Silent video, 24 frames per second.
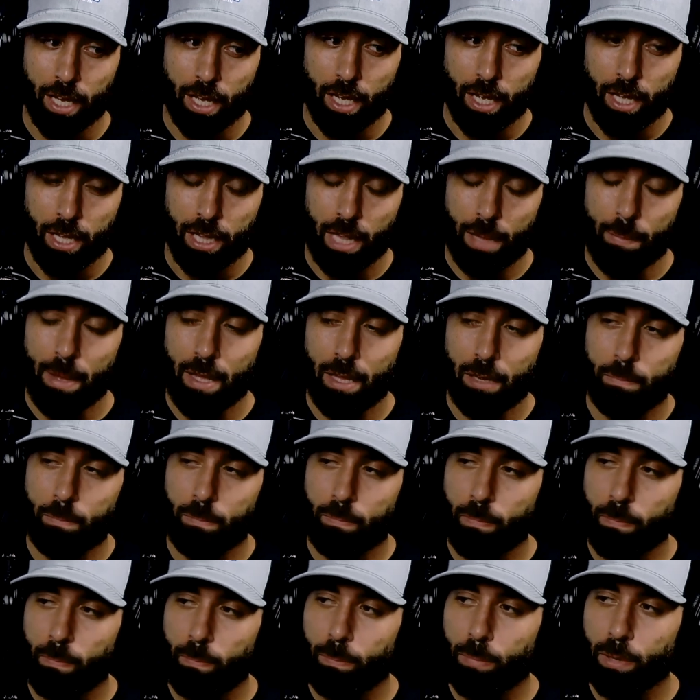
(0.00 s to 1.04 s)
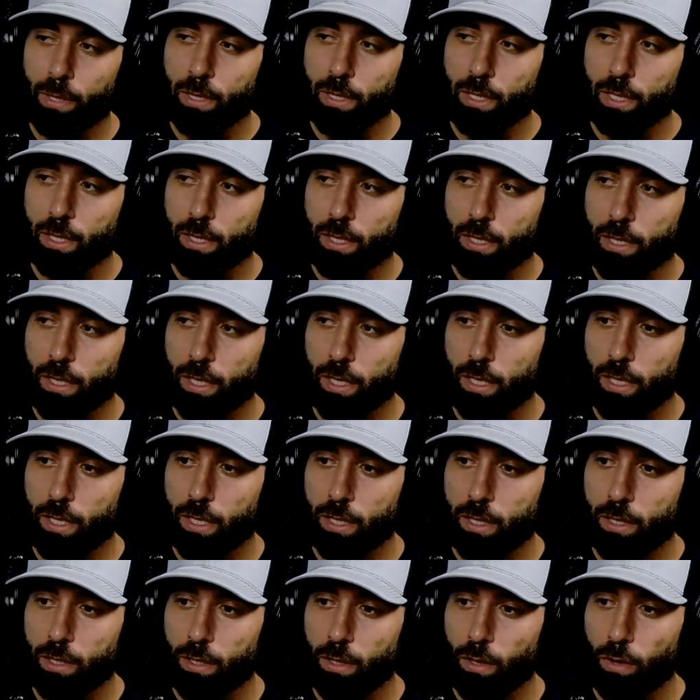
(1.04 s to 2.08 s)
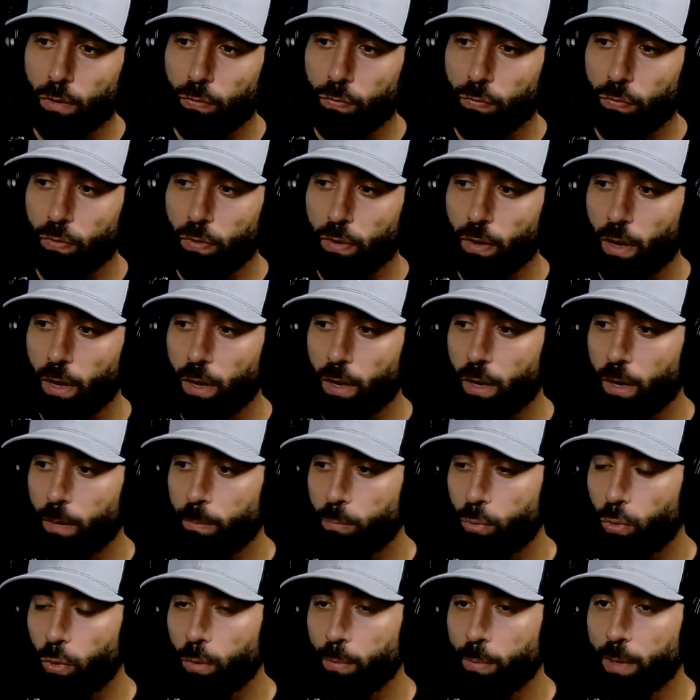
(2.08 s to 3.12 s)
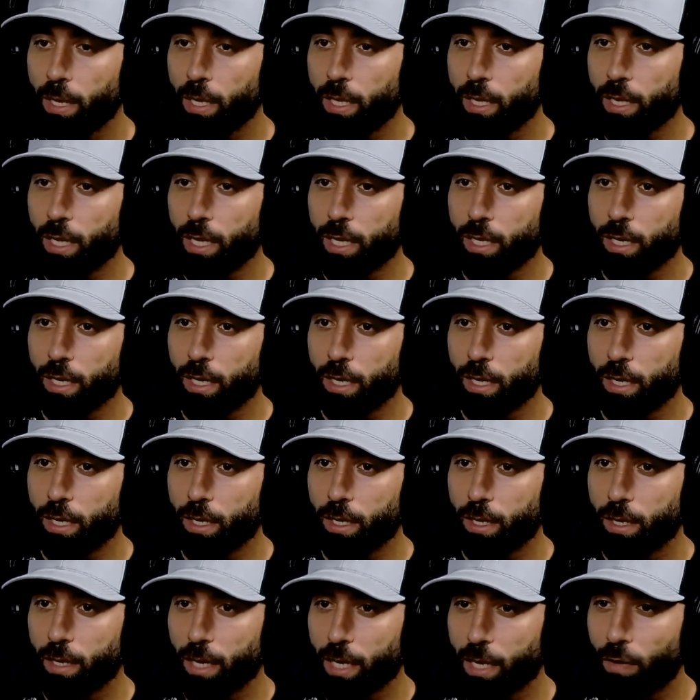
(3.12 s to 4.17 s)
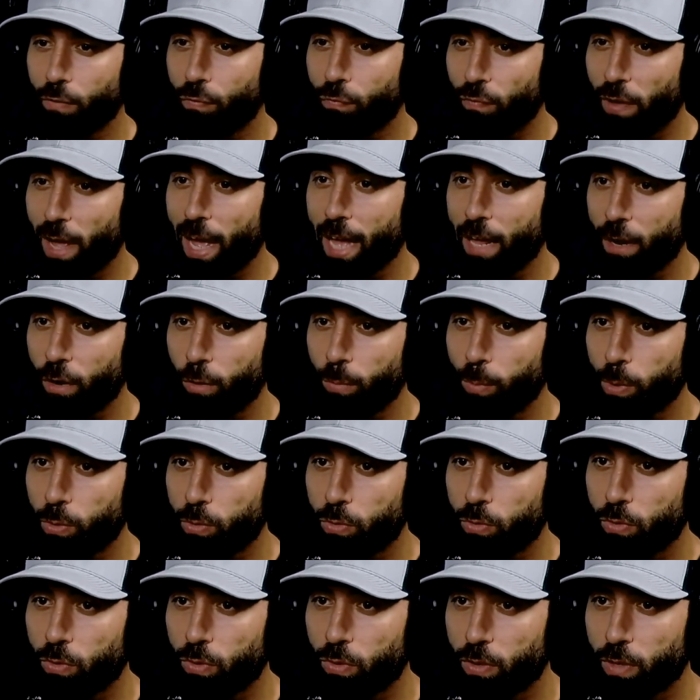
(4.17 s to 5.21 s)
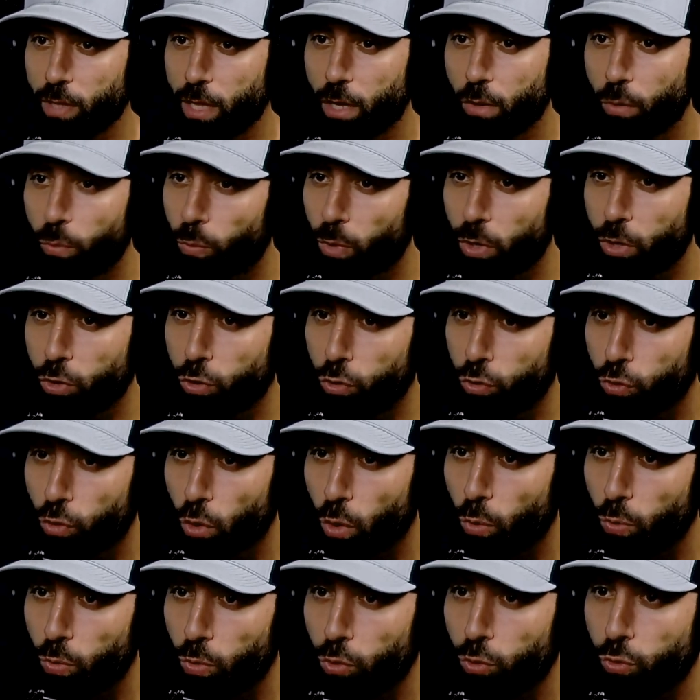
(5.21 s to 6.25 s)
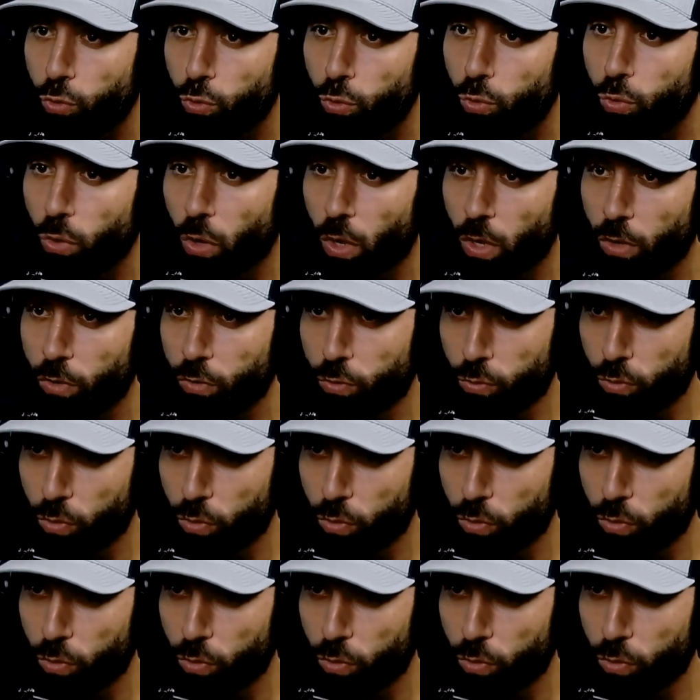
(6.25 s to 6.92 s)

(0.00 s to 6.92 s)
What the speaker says: they made business and self-employment like a fad almost. They don't want to show the true colors or the